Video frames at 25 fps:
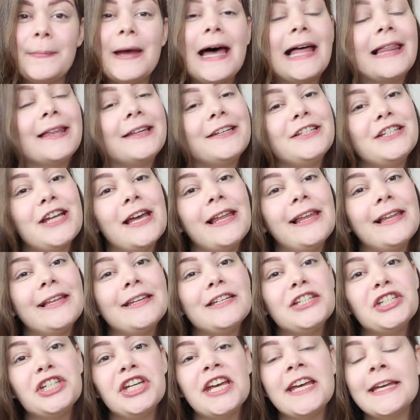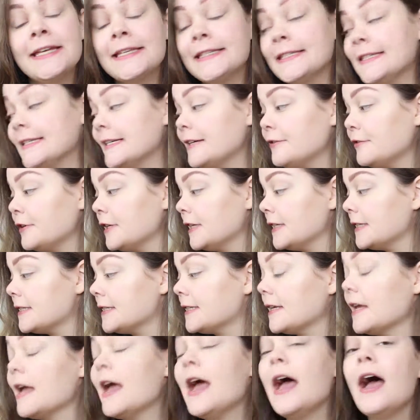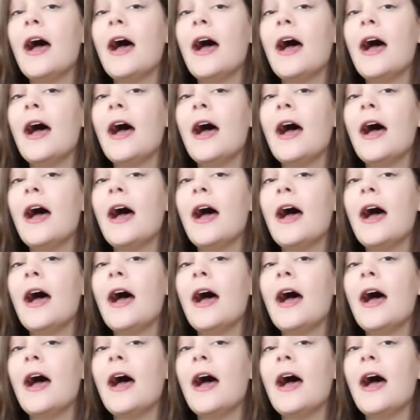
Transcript: palette challenge series.